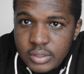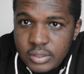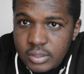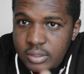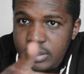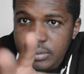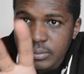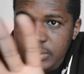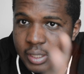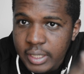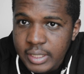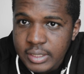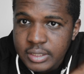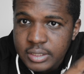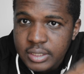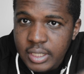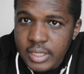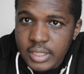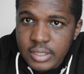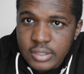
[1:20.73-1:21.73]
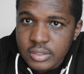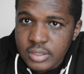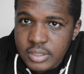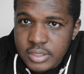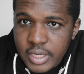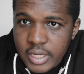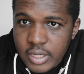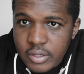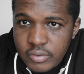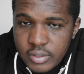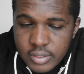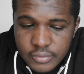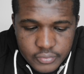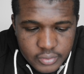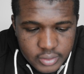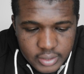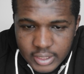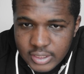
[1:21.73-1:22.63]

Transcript: it doesn't get shake it doesn't shake or anything.